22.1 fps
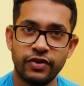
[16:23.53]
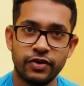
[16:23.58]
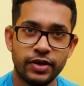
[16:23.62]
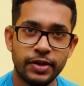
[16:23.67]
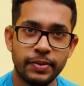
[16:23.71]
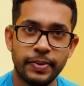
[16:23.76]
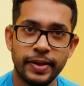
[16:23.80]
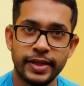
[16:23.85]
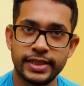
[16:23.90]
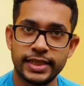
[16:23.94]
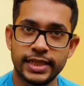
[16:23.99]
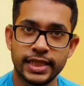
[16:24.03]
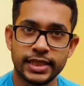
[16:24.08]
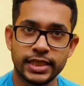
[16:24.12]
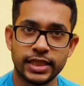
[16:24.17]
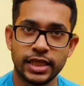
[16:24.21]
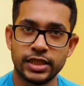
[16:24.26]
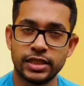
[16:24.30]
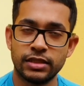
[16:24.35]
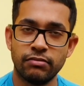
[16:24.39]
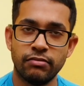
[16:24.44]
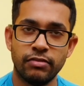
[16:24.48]
of the basics
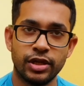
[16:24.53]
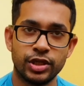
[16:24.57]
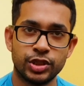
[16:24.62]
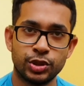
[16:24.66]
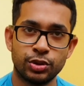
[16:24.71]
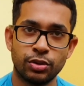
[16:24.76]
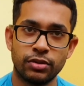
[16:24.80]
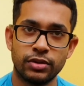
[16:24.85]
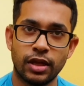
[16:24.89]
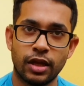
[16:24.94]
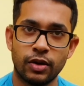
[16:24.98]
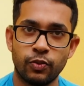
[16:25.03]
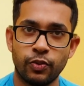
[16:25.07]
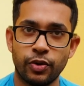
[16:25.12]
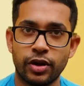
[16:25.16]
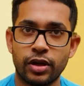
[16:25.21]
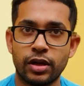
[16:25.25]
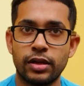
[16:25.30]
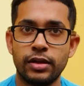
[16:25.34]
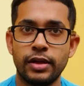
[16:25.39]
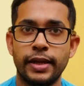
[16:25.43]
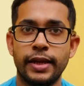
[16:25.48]
just to make sure that we're
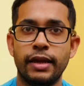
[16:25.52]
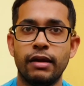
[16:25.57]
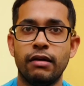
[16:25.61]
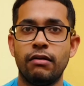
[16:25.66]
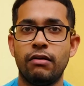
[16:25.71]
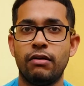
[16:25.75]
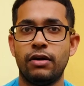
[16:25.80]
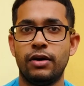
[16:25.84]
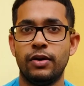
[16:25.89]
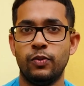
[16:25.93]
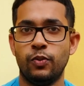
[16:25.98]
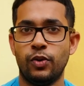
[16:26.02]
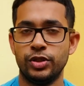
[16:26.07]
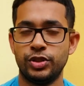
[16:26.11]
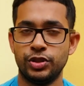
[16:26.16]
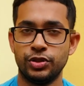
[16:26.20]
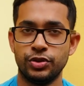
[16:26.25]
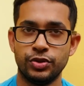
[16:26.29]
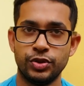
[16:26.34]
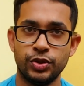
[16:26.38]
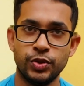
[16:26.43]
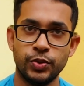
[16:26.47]
clear on what
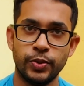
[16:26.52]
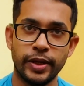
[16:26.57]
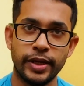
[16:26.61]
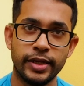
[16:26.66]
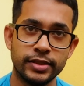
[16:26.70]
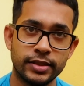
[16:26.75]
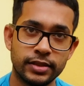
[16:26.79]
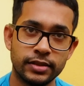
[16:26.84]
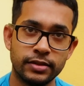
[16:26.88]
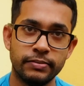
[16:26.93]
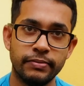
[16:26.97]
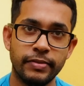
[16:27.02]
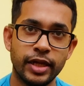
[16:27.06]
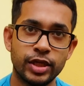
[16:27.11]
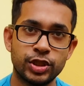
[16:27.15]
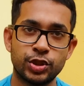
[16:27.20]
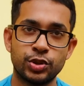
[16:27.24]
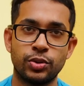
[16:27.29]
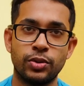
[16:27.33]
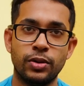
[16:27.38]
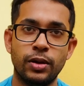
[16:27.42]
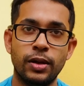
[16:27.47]
you're doing to make
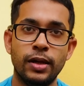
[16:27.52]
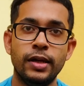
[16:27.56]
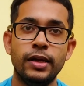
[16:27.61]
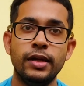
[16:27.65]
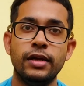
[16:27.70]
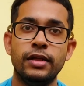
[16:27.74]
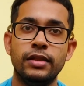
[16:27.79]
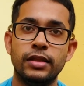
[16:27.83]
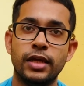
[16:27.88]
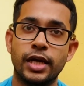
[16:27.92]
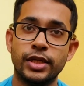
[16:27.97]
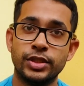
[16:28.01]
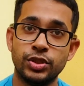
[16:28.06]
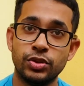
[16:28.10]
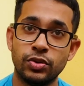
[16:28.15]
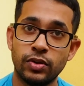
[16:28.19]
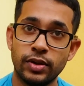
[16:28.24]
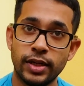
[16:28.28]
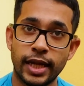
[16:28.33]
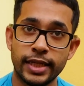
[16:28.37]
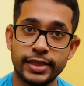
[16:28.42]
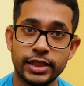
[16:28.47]
sure that your
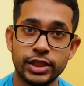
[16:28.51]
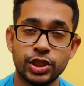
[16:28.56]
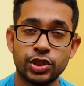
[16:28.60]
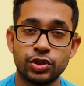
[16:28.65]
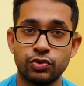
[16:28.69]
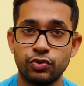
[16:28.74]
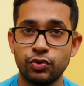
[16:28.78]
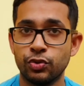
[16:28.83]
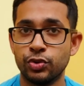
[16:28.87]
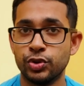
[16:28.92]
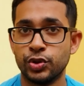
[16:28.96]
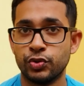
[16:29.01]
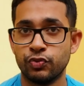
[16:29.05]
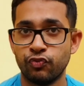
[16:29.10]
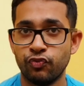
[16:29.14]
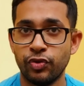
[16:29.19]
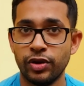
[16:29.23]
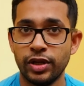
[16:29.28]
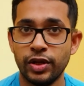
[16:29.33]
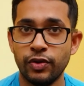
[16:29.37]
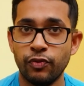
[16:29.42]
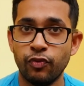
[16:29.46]
lettuce grows
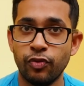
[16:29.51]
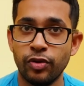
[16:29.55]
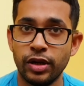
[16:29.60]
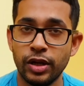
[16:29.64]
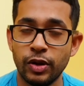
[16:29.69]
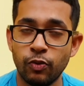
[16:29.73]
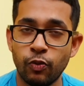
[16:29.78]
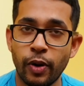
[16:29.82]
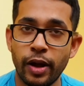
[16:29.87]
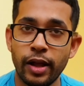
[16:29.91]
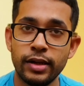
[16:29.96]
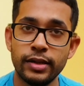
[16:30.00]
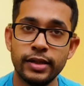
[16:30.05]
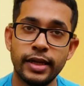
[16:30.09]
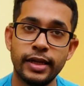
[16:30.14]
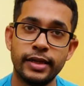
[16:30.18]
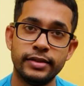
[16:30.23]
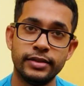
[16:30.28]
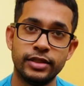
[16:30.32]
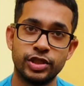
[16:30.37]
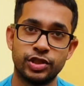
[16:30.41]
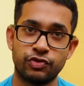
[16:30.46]
really, really well
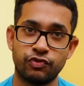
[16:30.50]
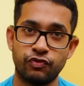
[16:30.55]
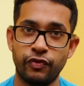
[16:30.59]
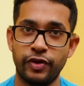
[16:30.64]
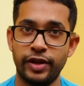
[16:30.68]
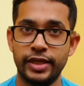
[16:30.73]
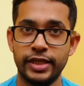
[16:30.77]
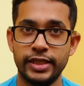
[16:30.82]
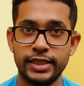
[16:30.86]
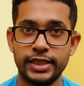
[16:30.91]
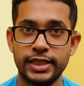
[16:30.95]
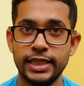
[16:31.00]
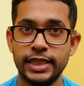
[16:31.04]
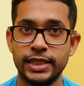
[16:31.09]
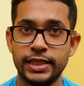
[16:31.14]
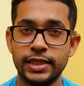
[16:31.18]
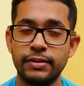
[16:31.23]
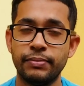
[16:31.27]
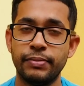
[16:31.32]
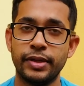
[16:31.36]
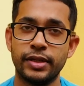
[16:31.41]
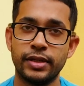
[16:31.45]
in this rainy
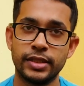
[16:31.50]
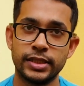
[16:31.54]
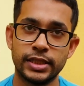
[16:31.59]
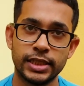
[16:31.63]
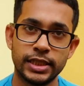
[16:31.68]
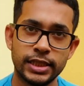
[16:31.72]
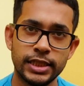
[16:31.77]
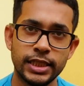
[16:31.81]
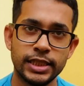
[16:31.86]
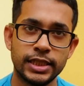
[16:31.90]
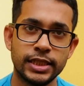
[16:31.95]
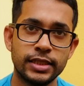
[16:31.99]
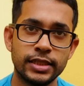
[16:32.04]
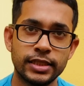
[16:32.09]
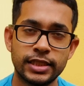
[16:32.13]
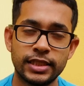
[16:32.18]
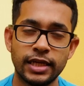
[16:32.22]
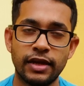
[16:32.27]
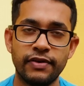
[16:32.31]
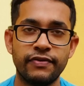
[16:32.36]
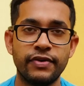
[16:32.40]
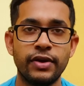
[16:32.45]
season, because the season
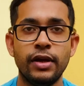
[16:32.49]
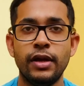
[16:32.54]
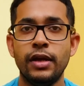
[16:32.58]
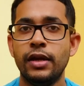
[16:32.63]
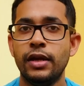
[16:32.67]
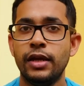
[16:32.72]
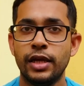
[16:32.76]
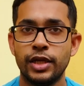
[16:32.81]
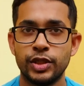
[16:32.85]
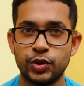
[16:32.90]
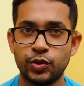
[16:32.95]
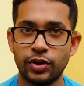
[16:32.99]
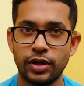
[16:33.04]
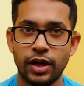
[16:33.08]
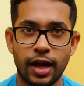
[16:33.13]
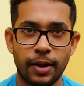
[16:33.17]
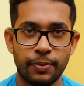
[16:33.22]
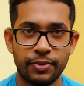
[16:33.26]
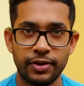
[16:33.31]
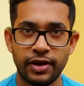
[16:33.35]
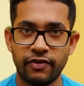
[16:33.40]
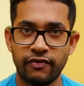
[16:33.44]
itself is going to
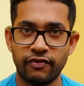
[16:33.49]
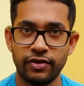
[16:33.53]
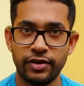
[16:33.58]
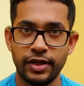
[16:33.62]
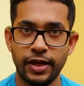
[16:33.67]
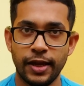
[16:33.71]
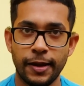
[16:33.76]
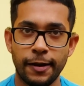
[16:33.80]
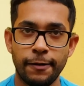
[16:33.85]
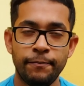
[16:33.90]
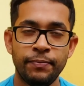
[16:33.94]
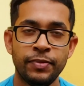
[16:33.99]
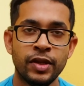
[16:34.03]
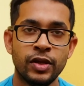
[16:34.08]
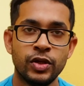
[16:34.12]
happen every year.